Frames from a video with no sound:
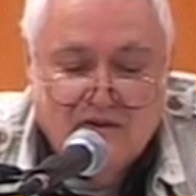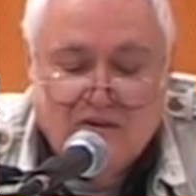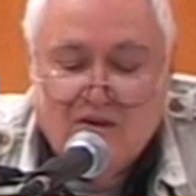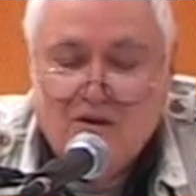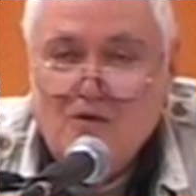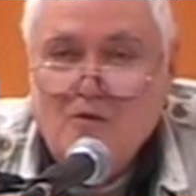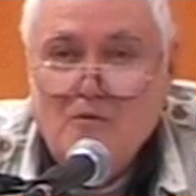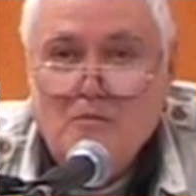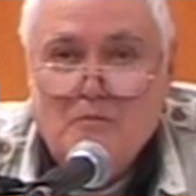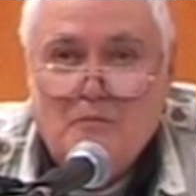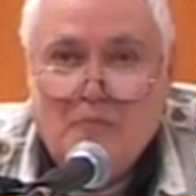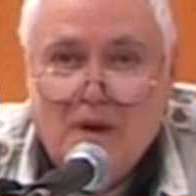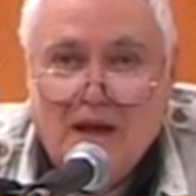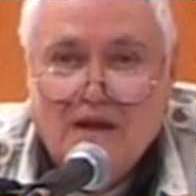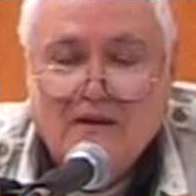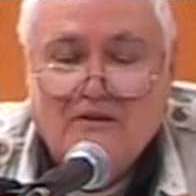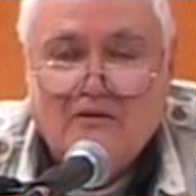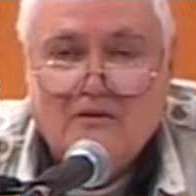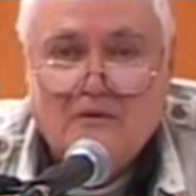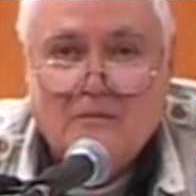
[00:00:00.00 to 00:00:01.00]
two
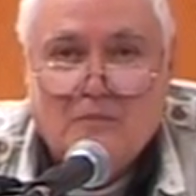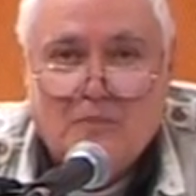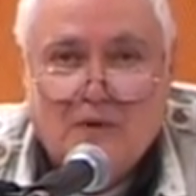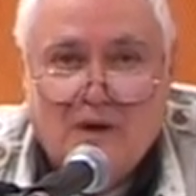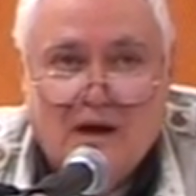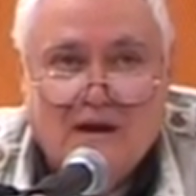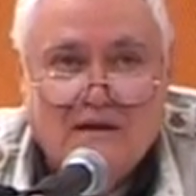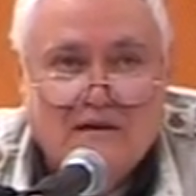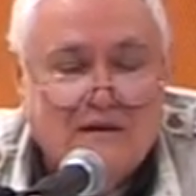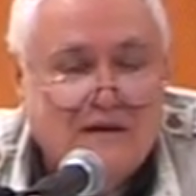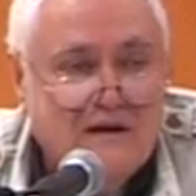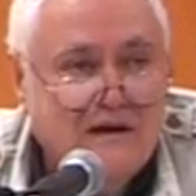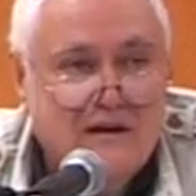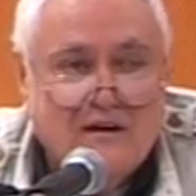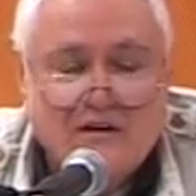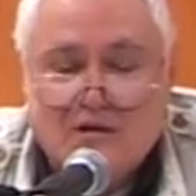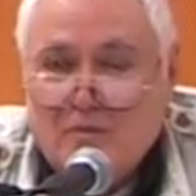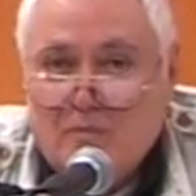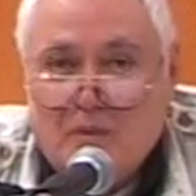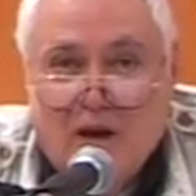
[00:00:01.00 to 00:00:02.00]
best
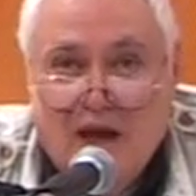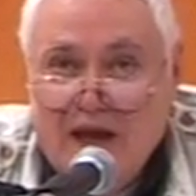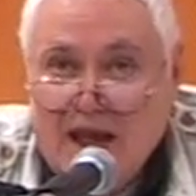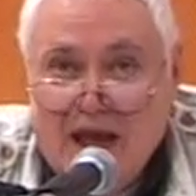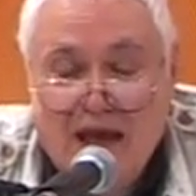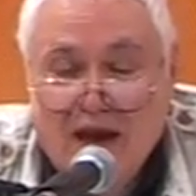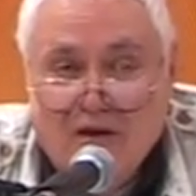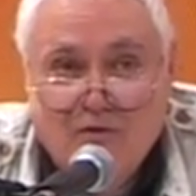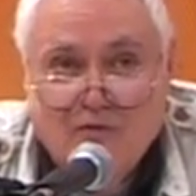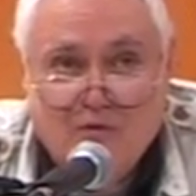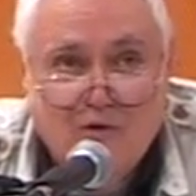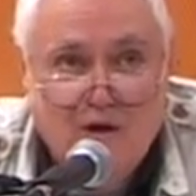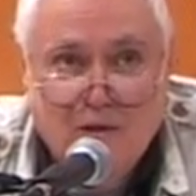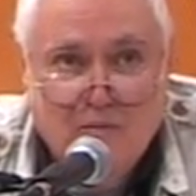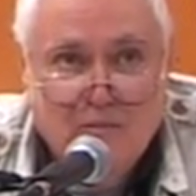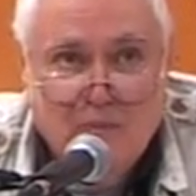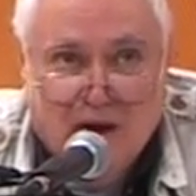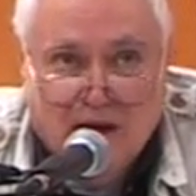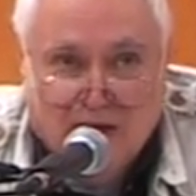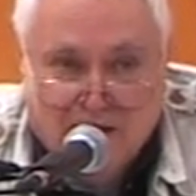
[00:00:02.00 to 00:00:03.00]
presidents, by
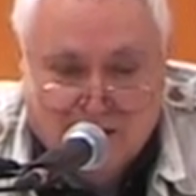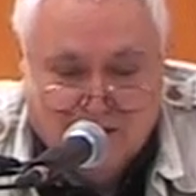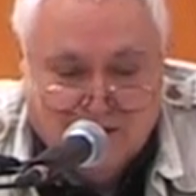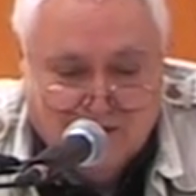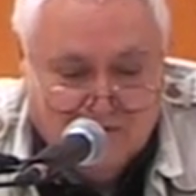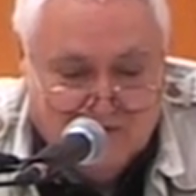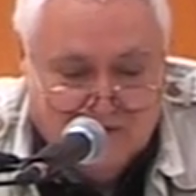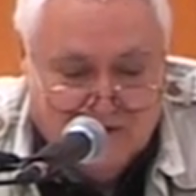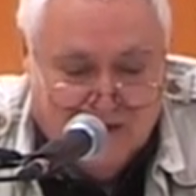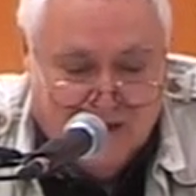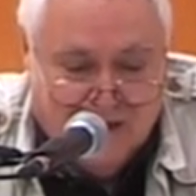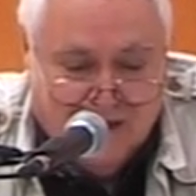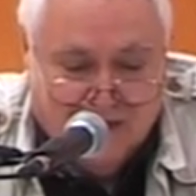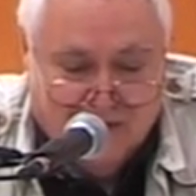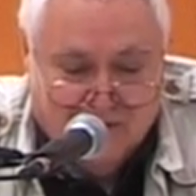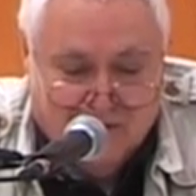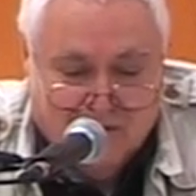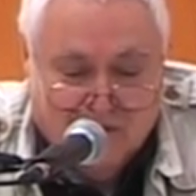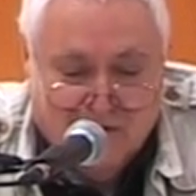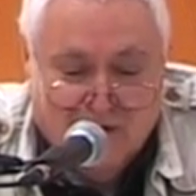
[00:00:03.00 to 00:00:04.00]
everybody's
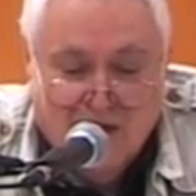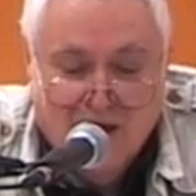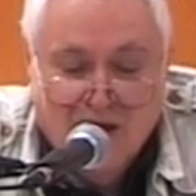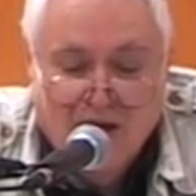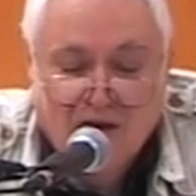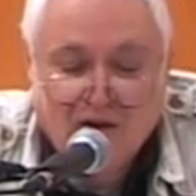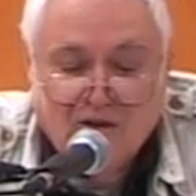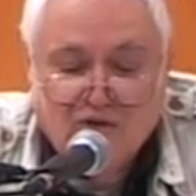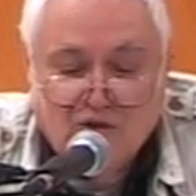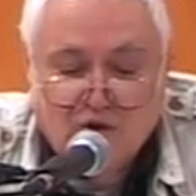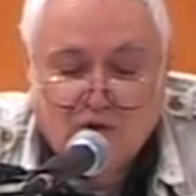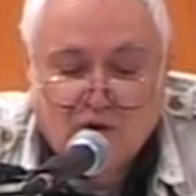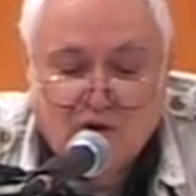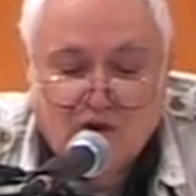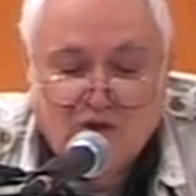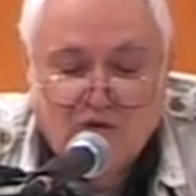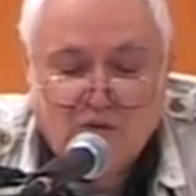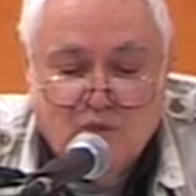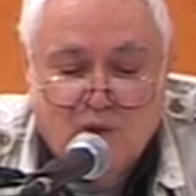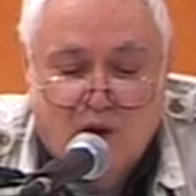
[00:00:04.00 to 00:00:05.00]
standard,
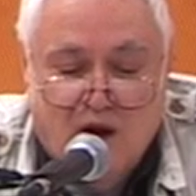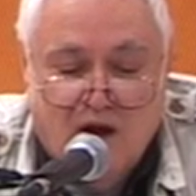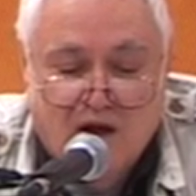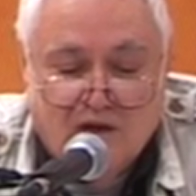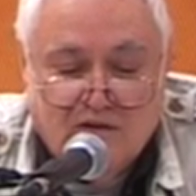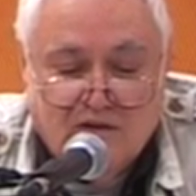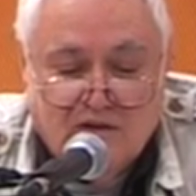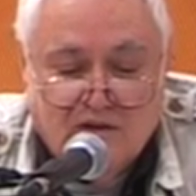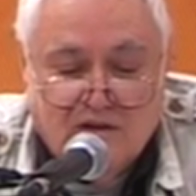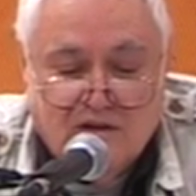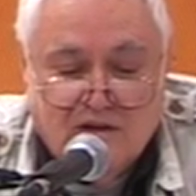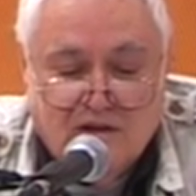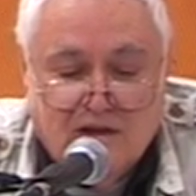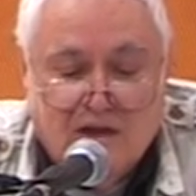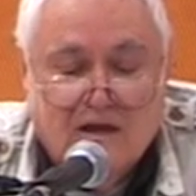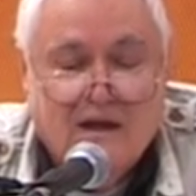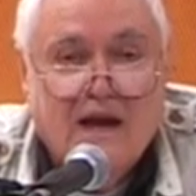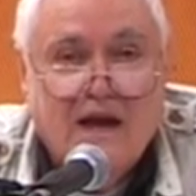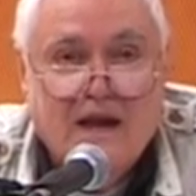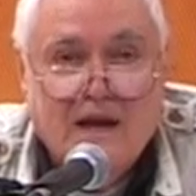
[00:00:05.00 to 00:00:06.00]
George Washington
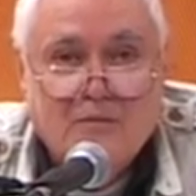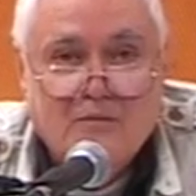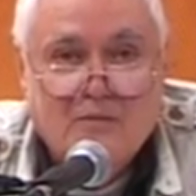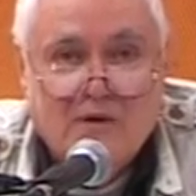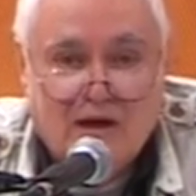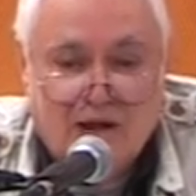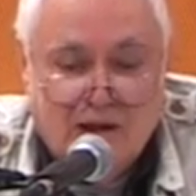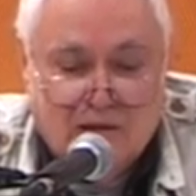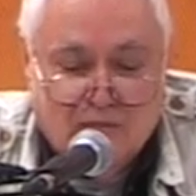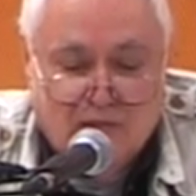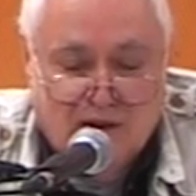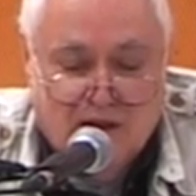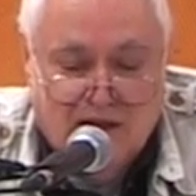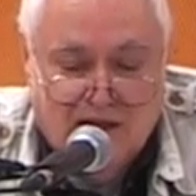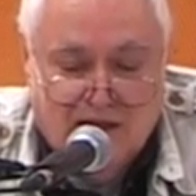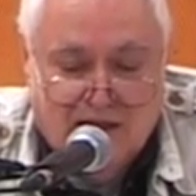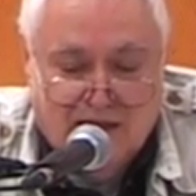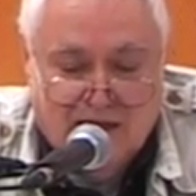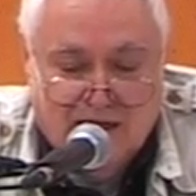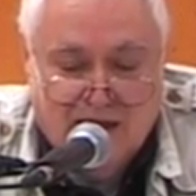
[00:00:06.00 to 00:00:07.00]
and Abraham
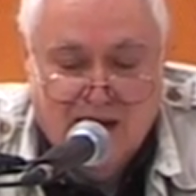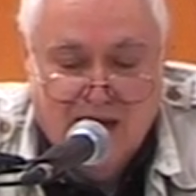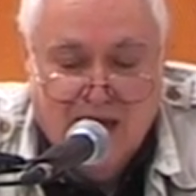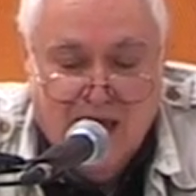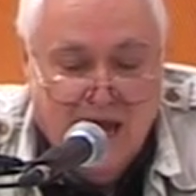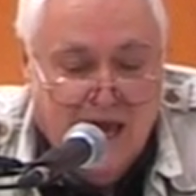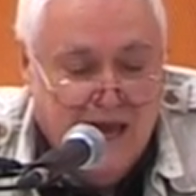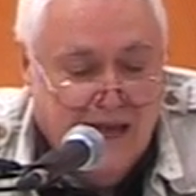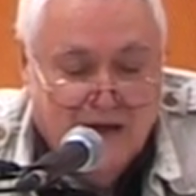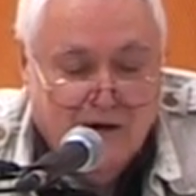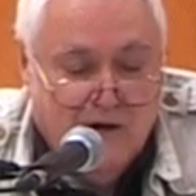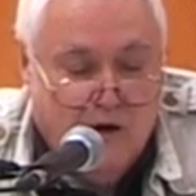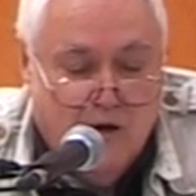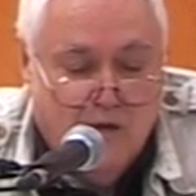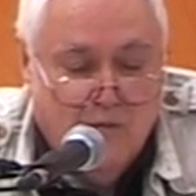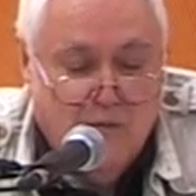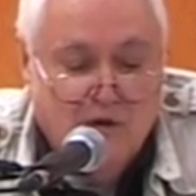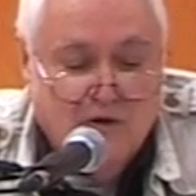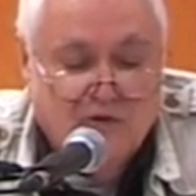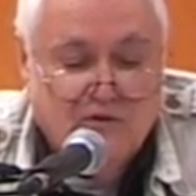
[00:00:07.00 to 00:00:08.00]
Lincoln, had
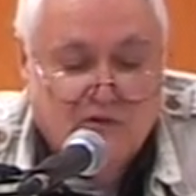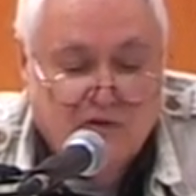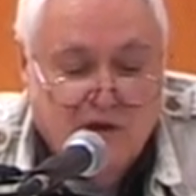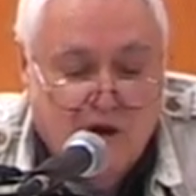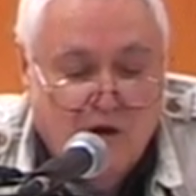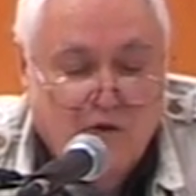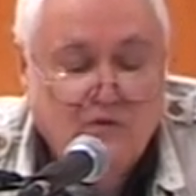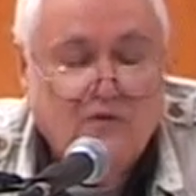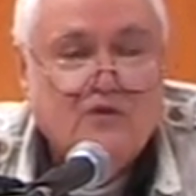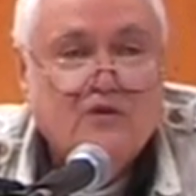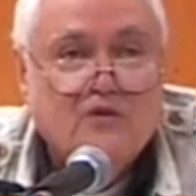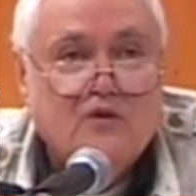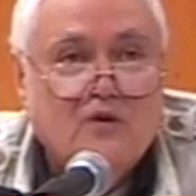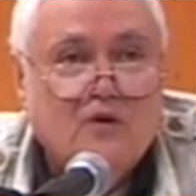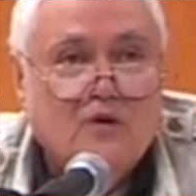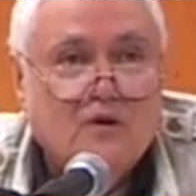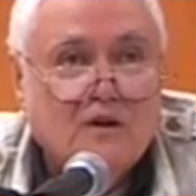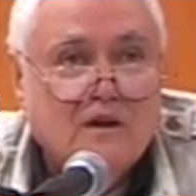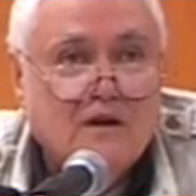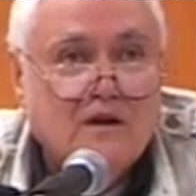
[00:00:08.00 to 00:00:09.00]
almost no
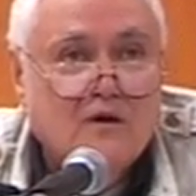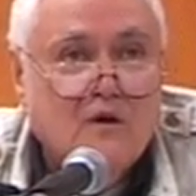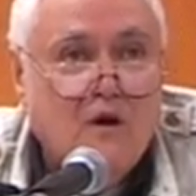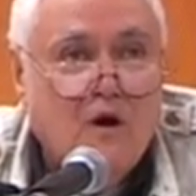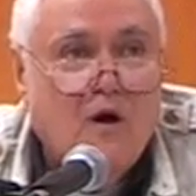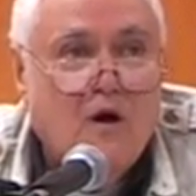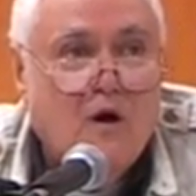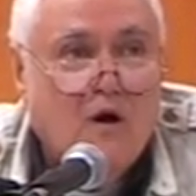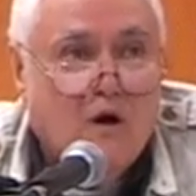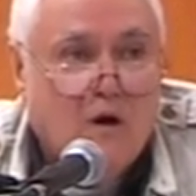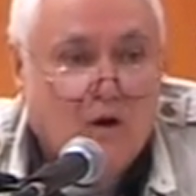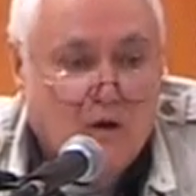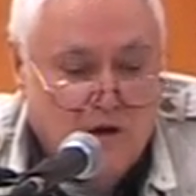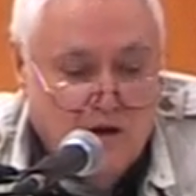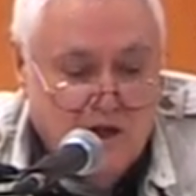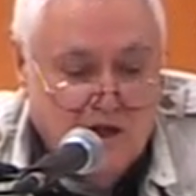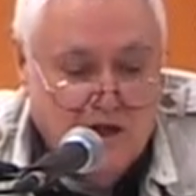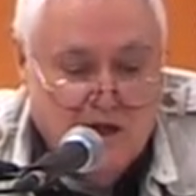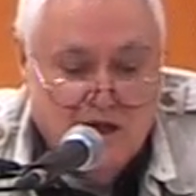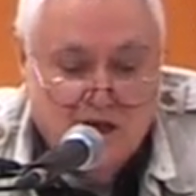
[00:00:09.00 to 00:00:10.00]
school at all,
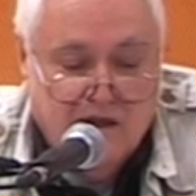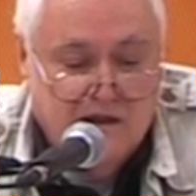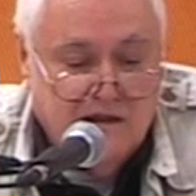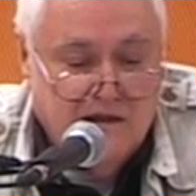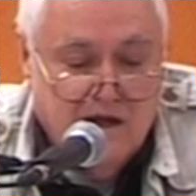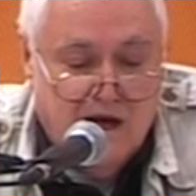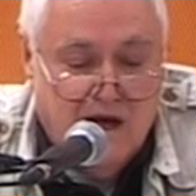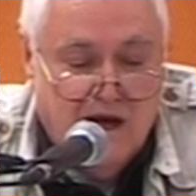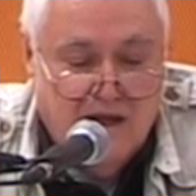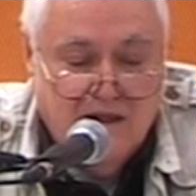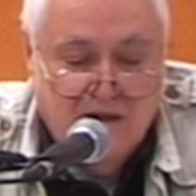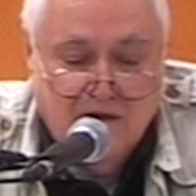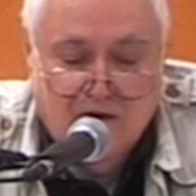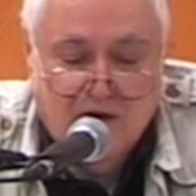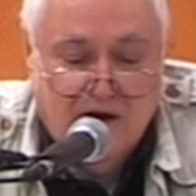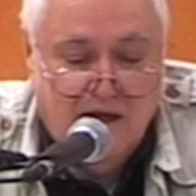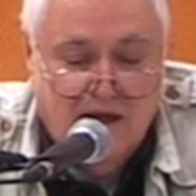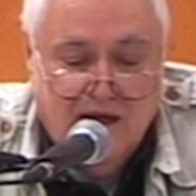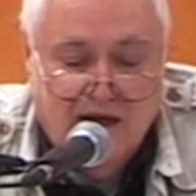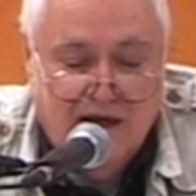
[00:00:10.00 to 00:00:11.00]
and neither
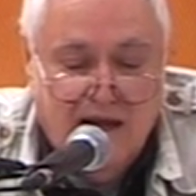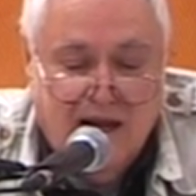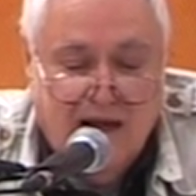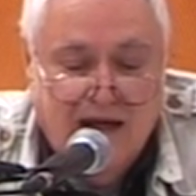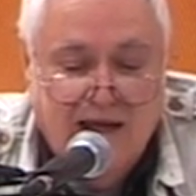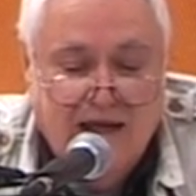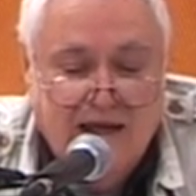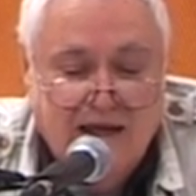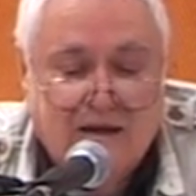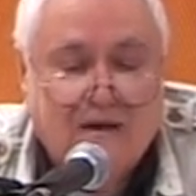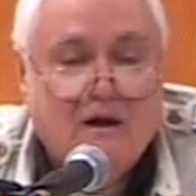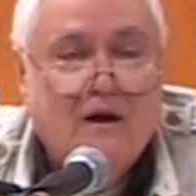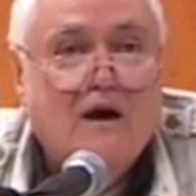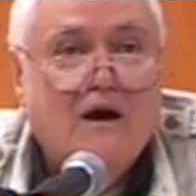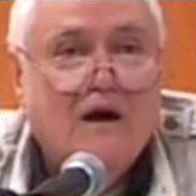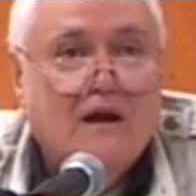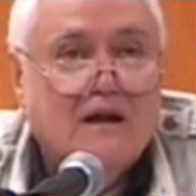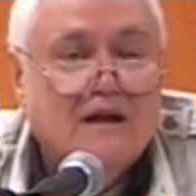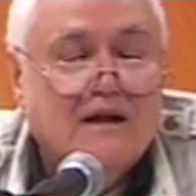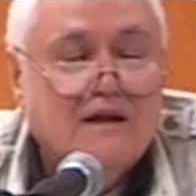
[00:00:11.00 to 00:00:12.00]
had any
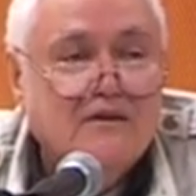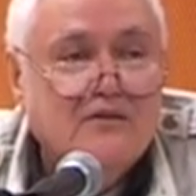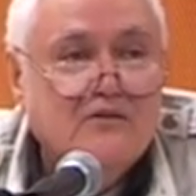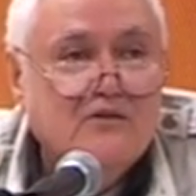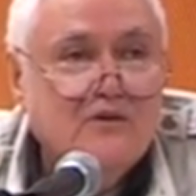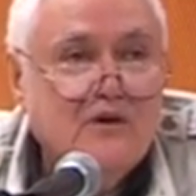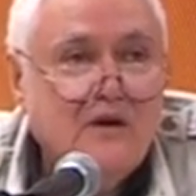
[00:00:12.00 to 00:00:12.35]
college.